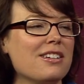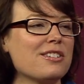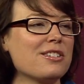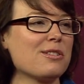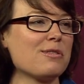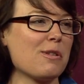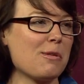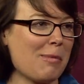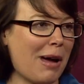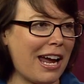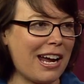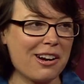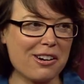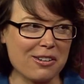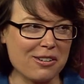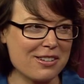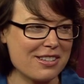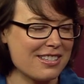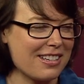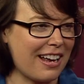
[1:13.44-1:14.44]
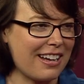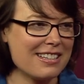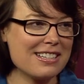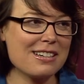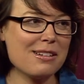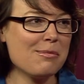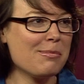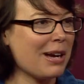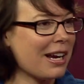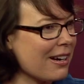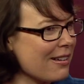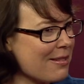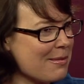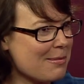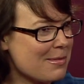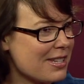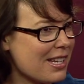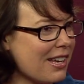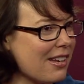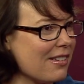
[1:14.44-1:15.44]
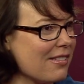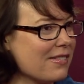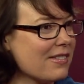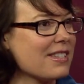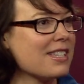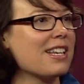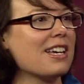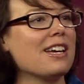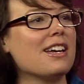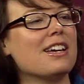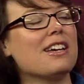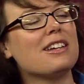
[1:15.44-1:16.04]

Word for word: to remind girls not to compare themselves